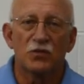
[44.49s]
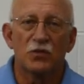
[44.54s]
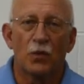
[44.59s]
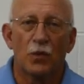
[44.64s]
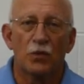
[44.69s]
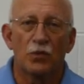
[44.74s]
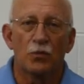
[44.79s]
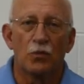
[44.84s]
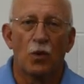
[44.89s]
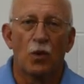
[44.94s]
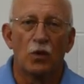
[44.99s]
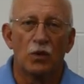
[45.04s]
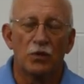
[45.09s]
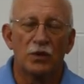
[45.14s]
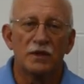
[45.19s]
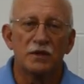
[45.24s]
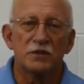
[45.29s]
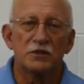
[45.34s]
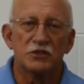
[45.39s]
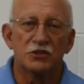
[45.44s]
for the
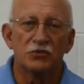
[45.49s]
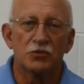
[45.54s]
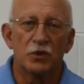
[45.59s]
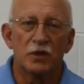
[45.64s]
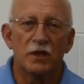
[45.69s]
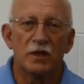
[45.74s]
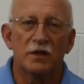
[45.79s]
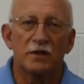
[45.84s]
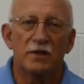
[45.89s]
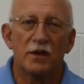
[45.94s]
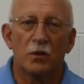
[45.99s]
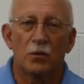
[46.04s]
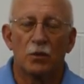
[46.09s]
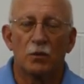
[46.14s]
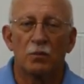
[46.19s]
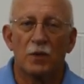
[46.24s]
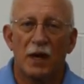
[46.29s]
roller industry that will